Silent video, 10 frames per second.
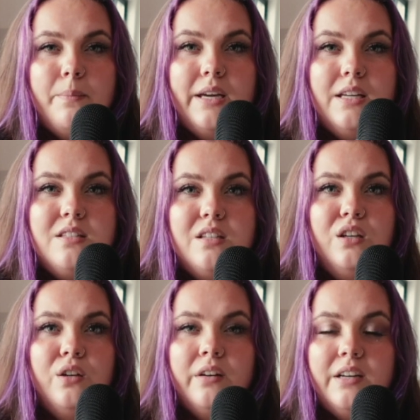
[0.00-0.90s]
with my
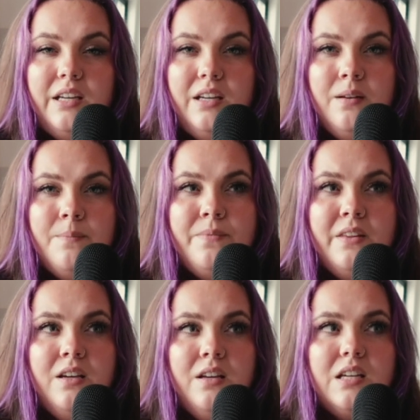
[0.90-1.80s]
insecurity,
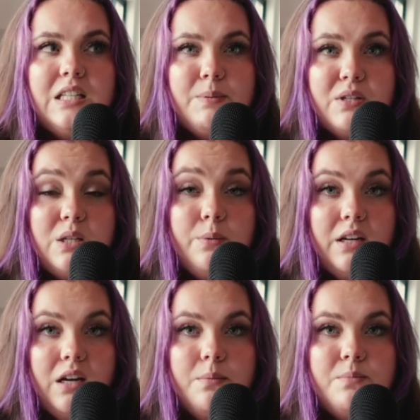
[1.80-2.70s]
especially when
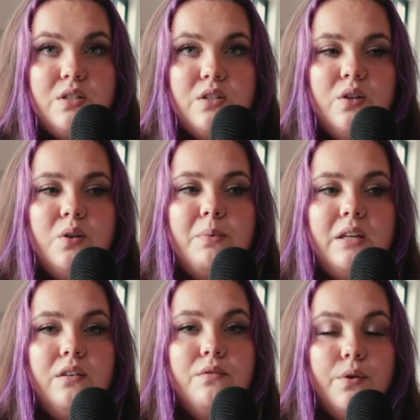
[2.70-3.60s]
it comes to
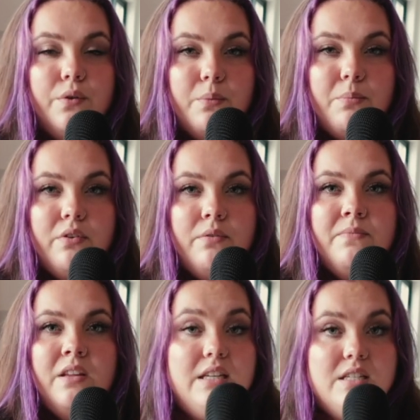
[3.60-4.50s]
being vulnerable.
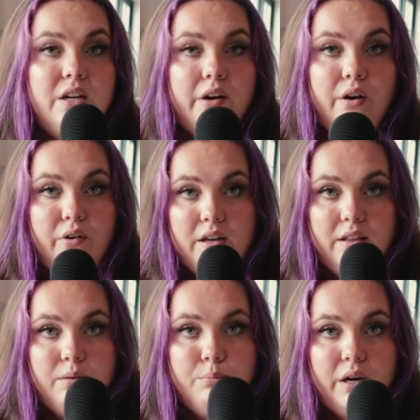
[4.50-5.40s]
In Daring
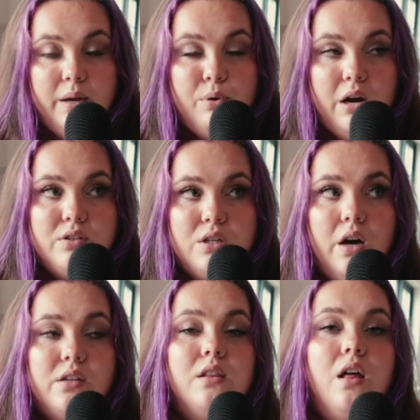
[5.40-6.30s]
Greatly, Brené Brown
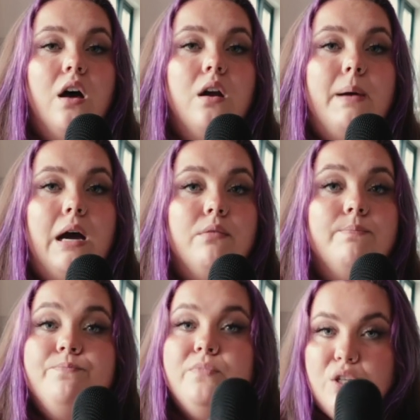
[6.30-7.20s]
talks a lot
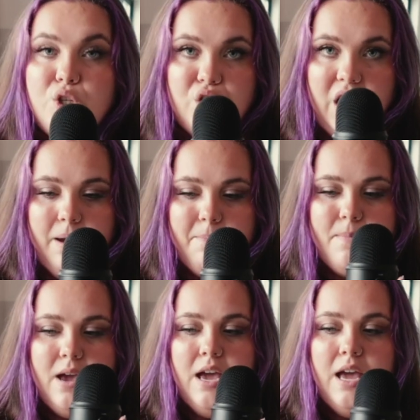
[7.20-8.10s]
about
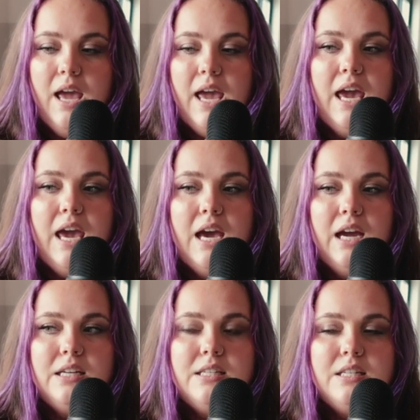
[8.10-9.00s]
shame.
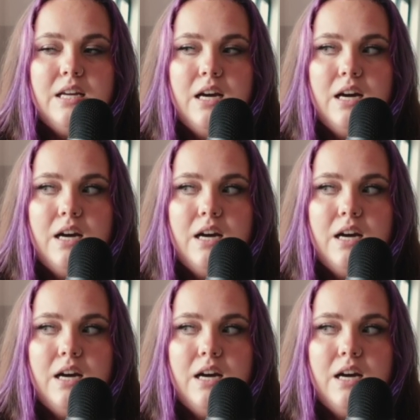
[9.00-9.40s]
And